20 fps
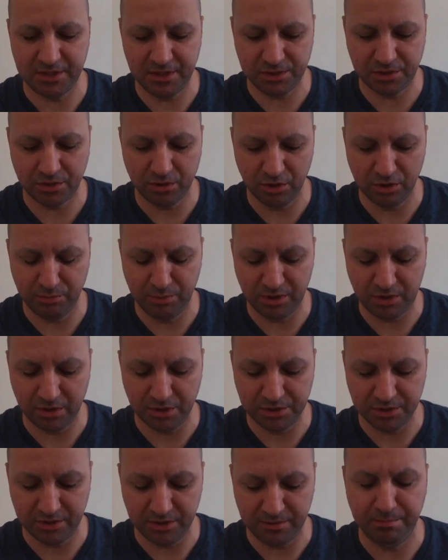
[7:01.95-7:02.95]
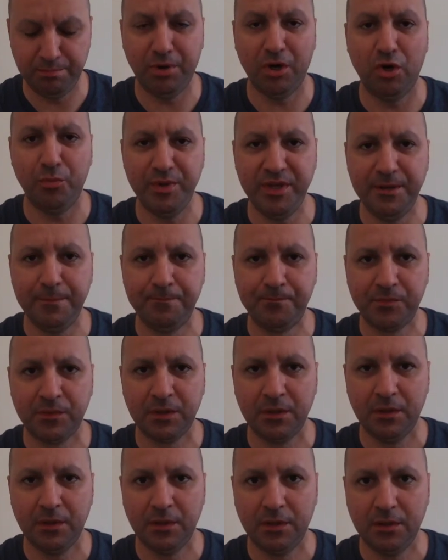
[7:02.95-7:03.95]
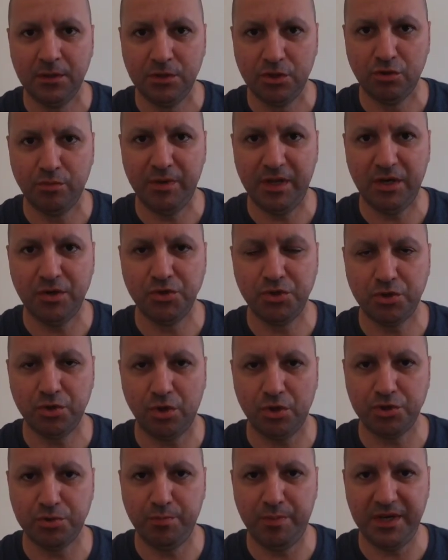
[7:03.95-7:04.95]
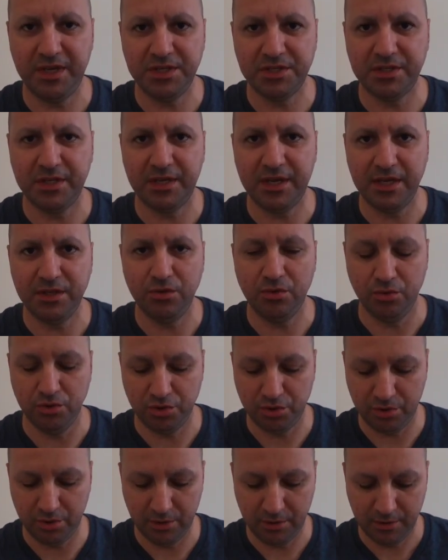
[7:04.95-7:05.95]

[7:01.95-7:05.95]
this good because of the Pomi tomato sauce base that I used.